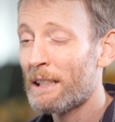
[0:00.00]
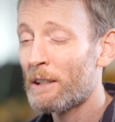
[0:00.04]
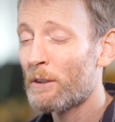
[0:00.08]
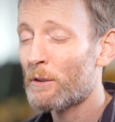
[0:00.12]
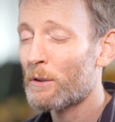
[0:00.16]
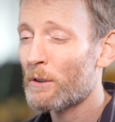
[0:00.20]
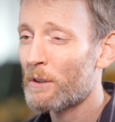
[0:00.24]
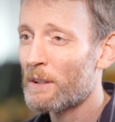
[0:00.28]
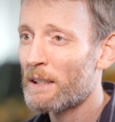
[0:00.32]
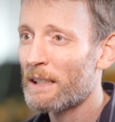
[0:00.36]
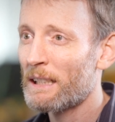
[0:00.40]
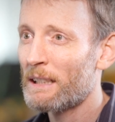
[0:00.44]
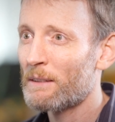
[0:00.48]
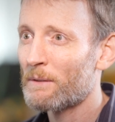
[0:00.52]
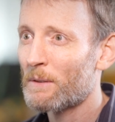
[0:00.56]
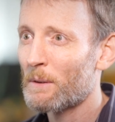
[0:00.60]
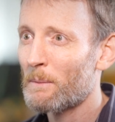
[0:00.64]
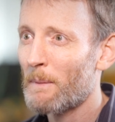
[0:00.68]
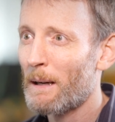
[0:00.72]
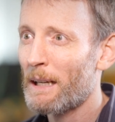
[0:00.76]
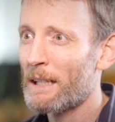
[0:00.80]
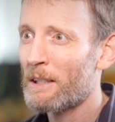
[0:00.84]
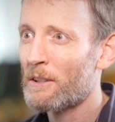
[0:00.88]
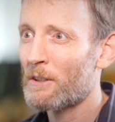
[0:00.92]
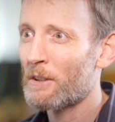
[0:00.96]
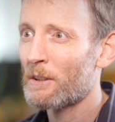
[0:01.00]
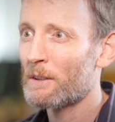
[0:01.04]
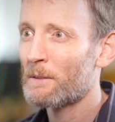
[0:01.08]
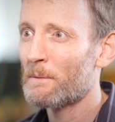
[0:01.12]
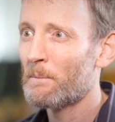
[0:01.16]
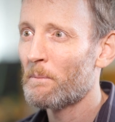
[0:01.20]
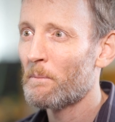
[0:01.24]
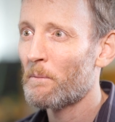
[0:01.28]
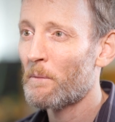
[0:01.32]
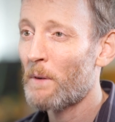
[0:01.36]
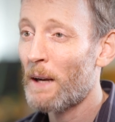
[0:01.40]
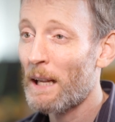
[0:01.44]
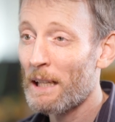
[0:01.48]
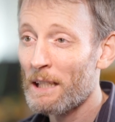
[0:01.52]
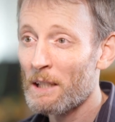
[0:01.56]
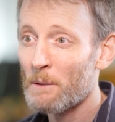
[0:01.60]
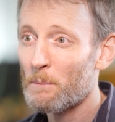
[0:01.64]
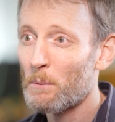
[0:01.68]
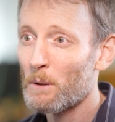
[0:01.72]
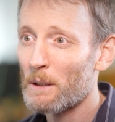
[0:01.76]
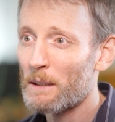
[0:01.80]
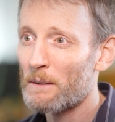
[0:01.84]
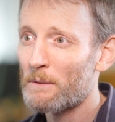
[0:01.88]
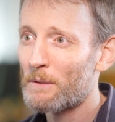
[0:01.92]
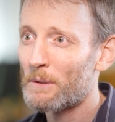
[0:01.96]
interesting information,
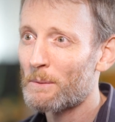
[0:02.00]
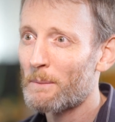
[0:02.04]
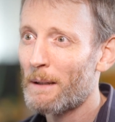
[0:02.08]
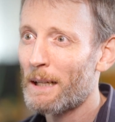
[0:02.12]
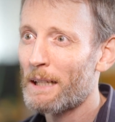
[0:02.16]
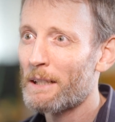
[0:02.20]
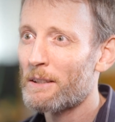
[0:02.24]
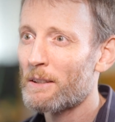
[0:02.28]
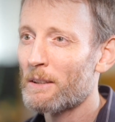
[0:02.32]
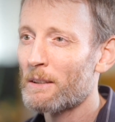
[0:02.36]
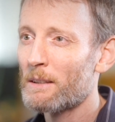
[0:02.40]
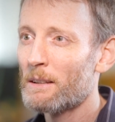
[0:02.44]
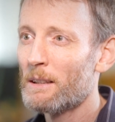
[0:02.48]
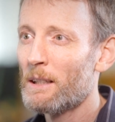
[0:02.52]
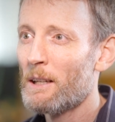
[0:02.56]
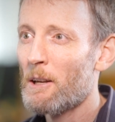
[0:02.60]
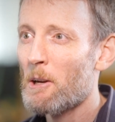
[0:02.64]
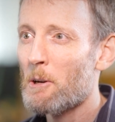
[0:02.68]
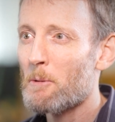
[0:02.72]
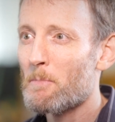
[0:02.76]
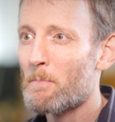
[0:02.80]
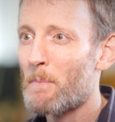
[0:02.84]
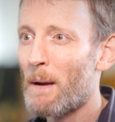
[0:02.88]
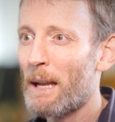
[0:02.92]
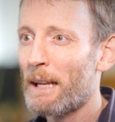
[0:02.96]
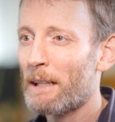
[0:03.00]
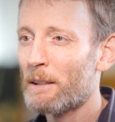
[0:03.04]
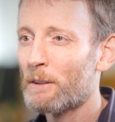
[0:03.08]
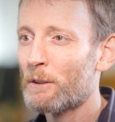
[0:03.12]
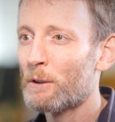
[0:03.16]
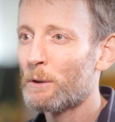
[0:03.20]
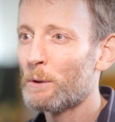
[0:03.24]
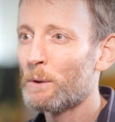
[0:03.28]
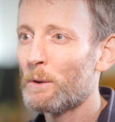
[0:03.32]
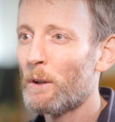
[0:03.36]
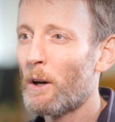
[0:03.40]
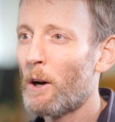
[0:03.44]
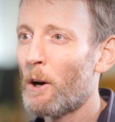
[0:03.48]
valuable information back to the